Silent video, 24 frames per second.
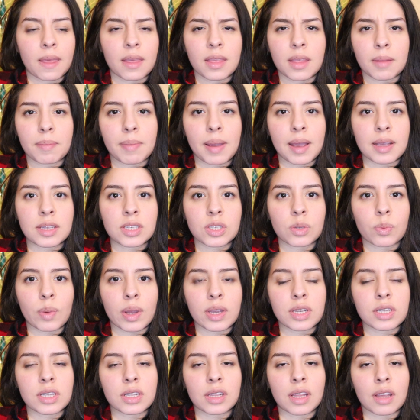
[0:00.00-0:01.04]
The best way
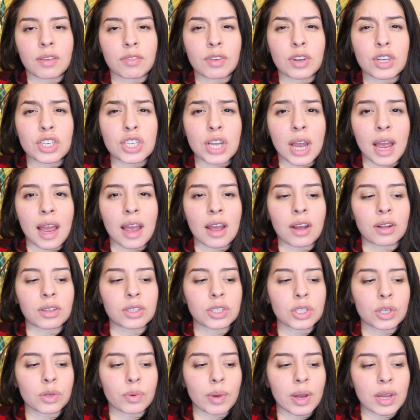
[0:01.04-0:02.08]
to love your child,
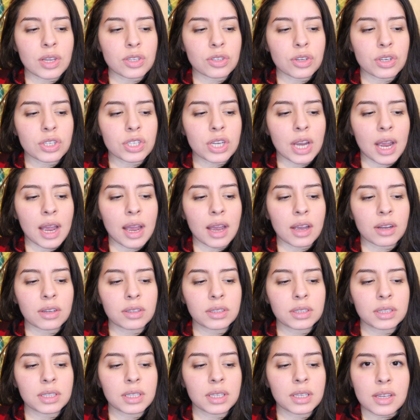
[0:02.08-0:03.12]
to raise your
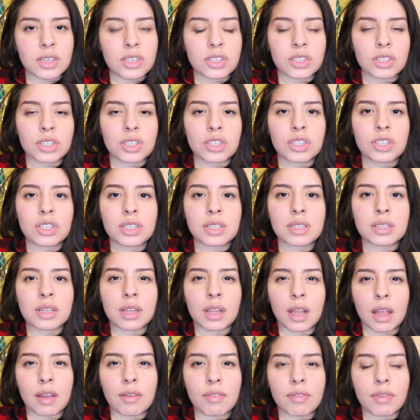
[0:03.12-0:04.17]
child, is to just
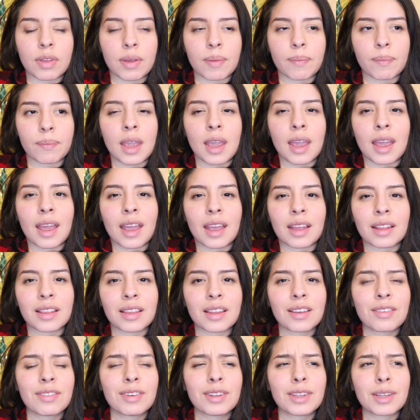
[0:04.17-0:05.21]
love them and
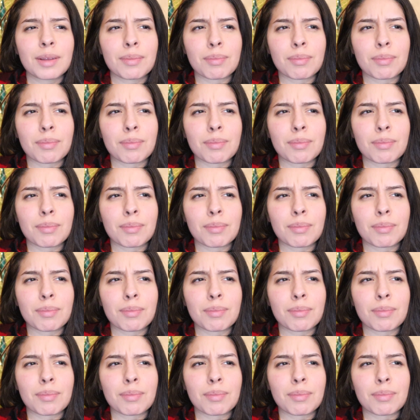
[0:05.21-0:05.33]
live in the